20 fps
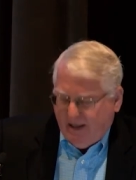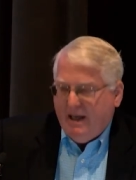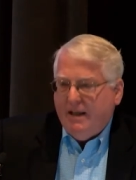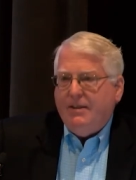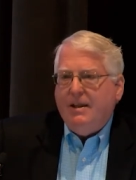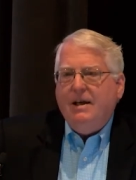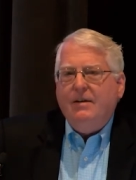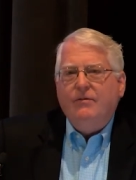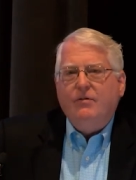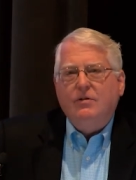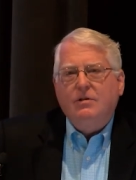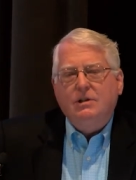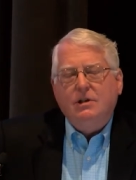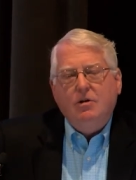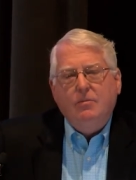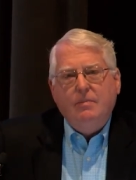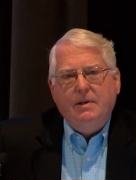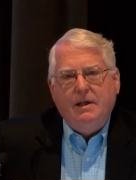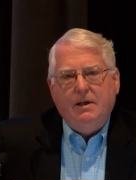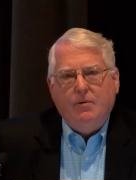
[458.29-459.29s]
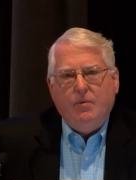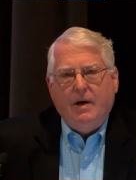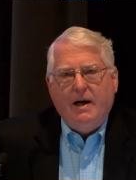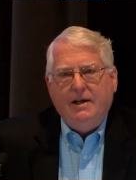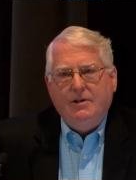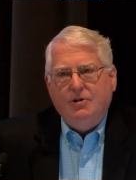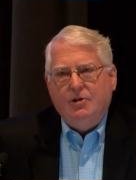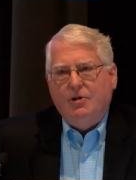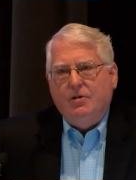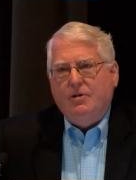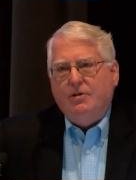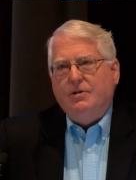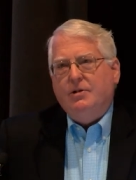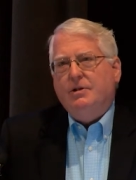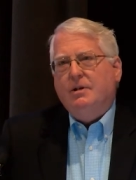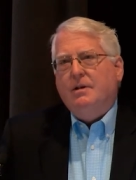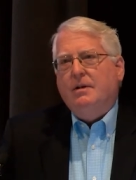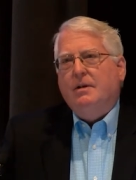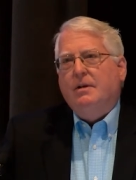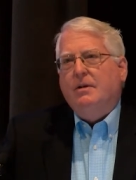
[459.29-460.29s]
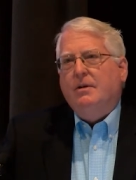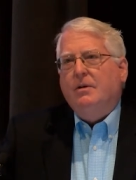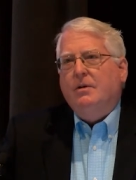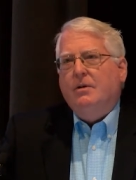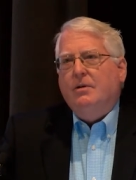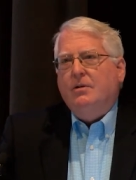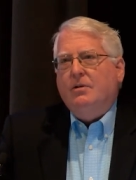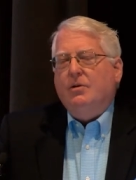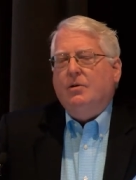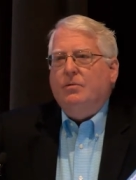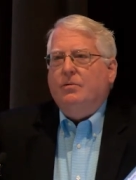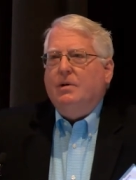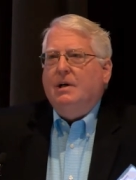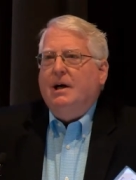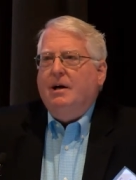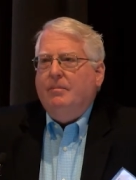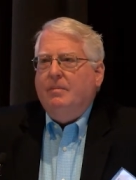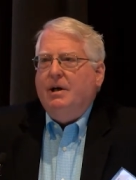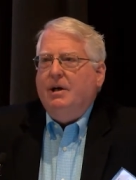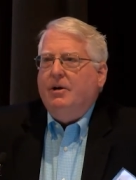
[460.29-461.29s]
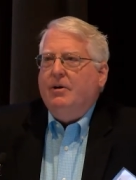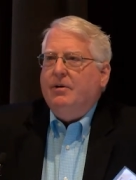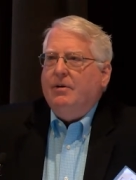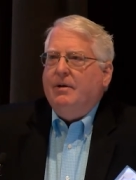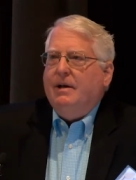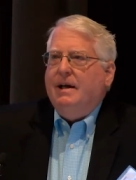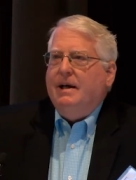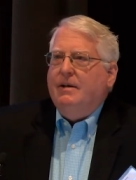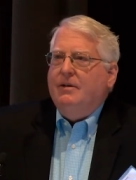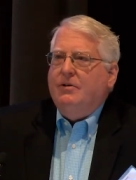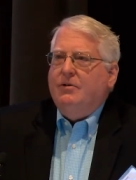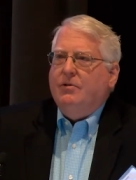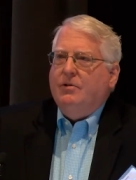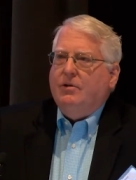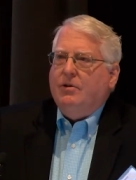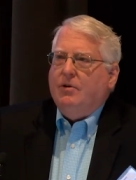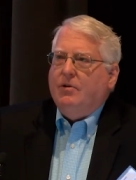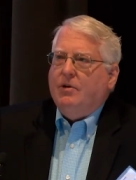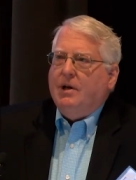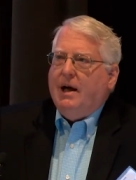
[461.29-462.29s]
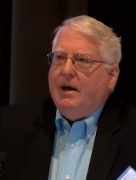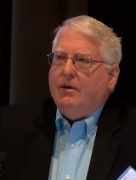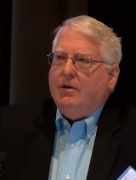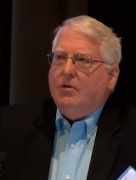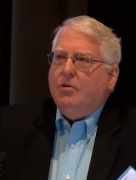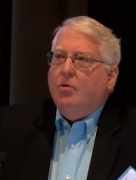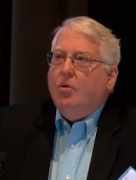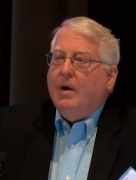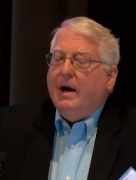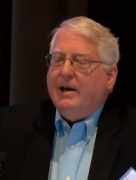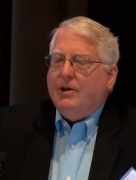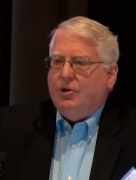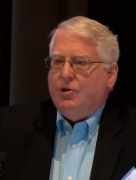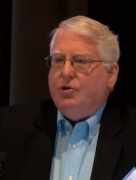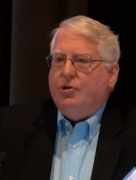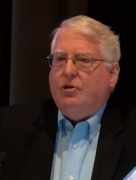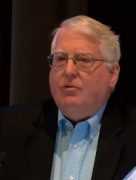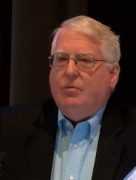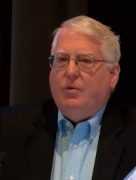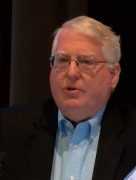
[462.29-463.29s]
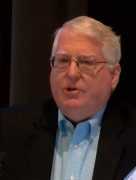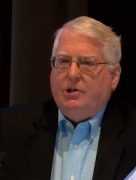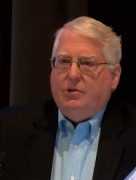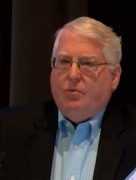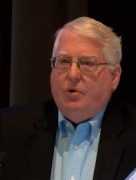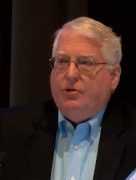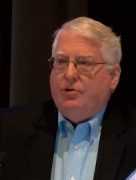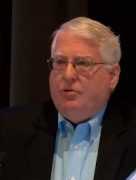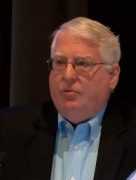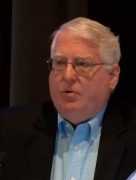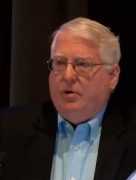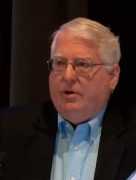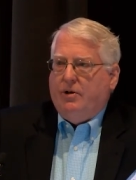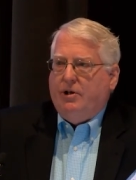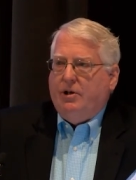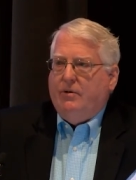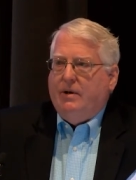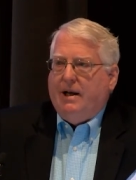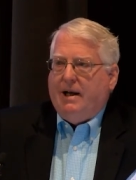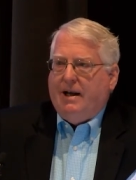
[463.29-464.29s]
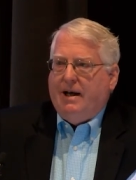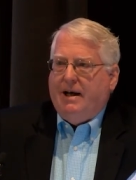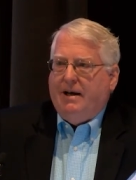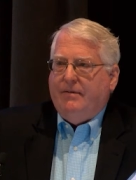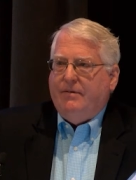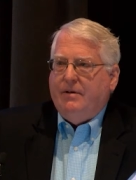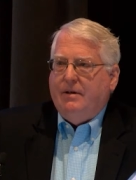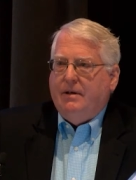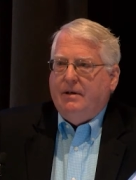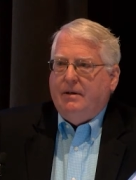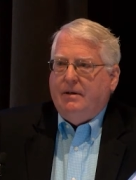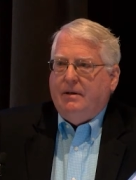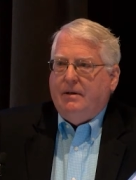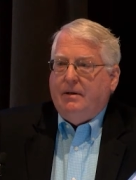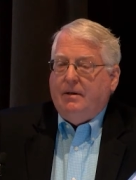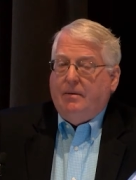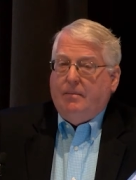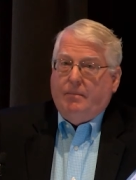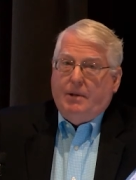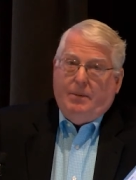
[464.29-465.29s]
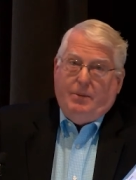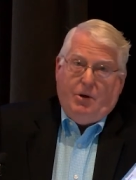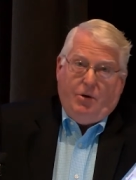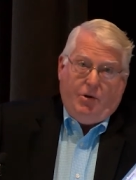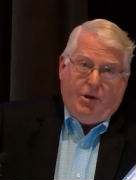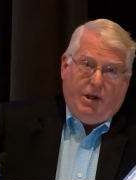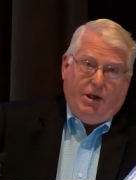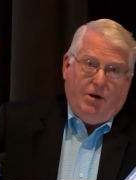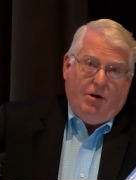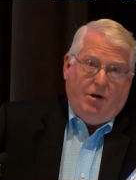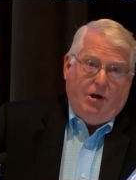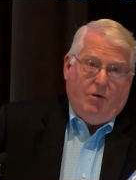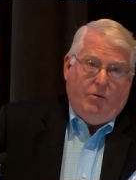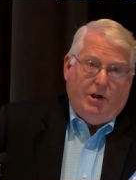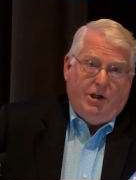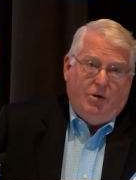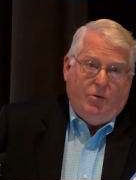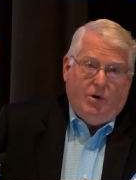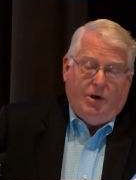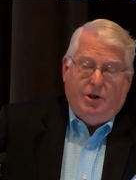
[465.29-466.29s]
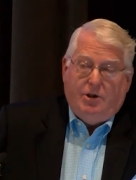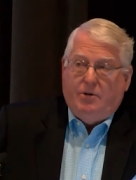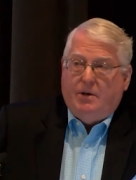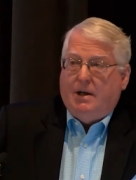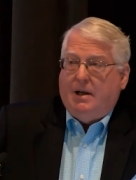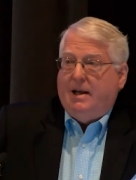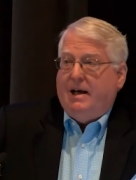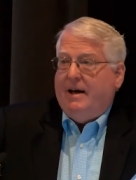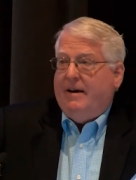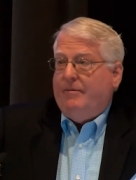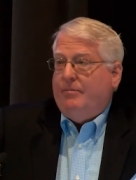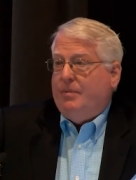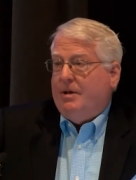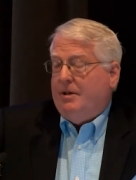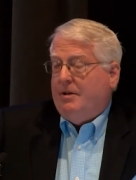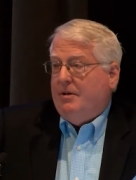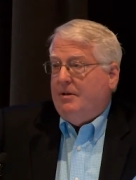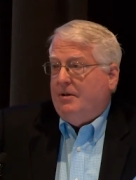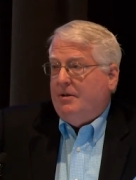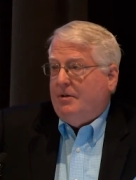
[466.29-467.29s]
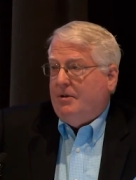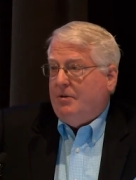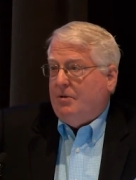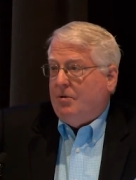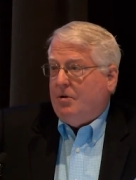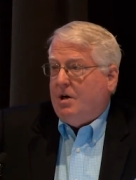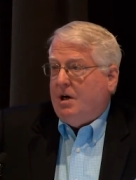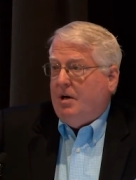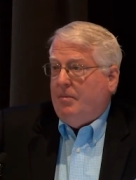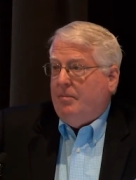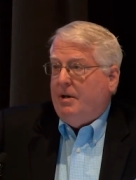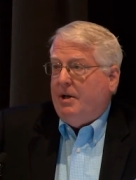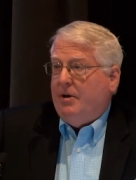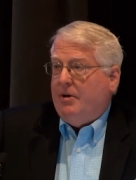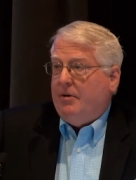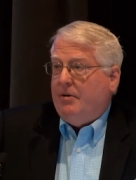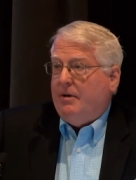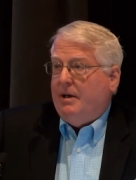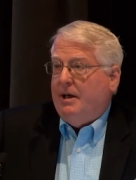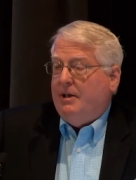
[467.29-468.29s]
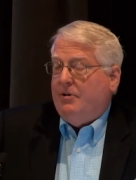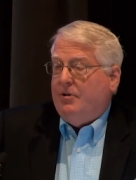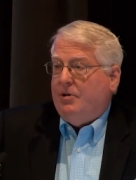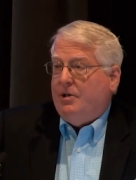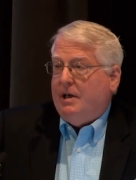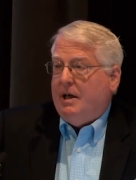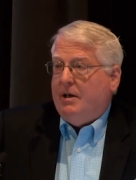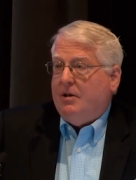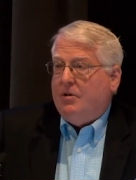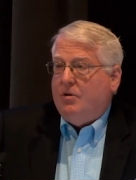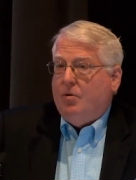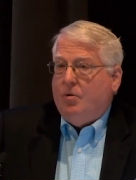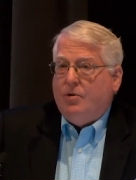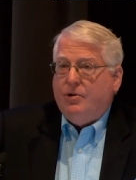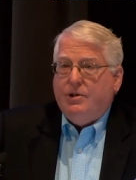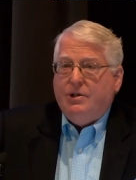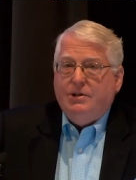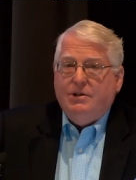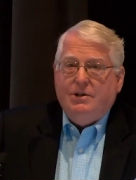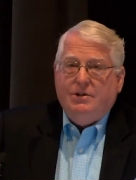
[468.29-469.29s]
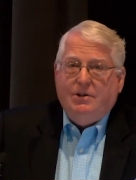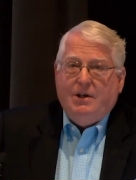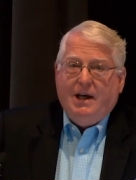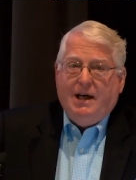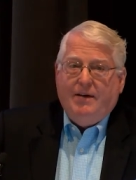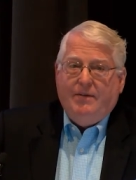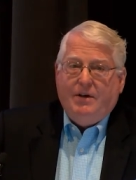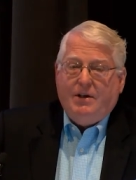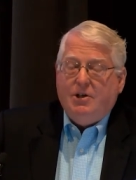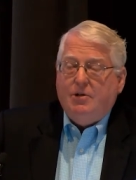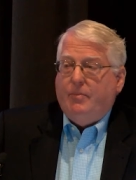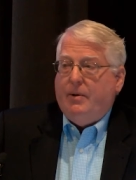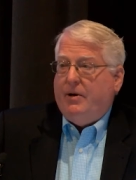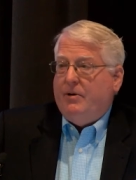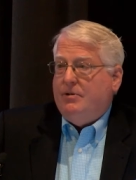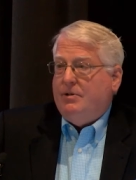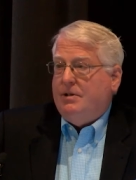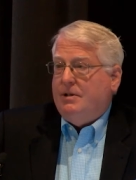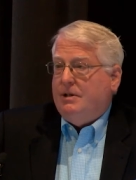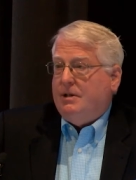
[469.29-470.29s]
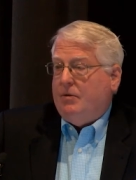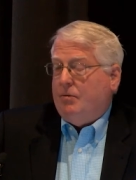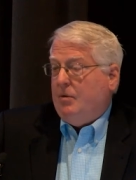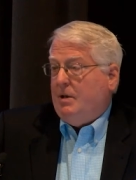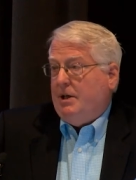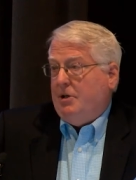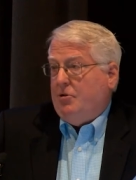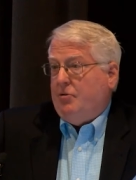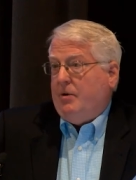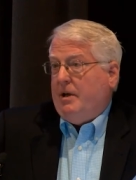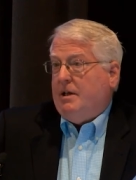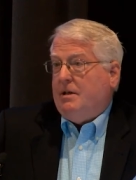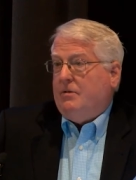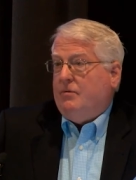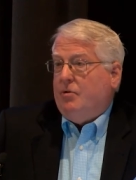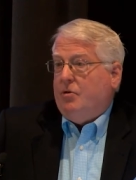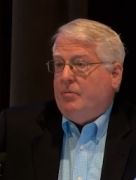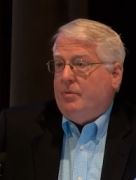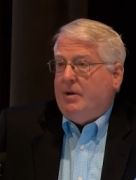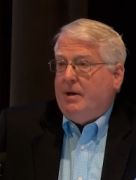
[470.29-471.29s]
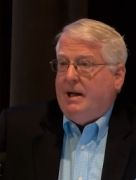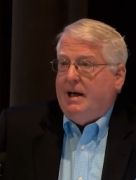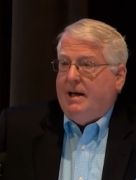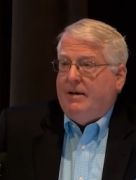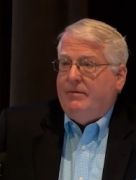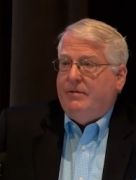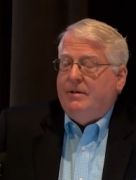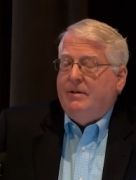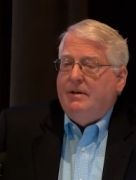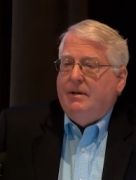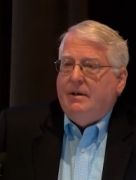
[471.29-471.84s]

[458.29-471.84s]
And I think for so many Rice students, you come here and you're not quite sure what you want to do in life. Maybe you think you know what you want to do in life, but you come here and you take courses and you have experiences that really transform your life,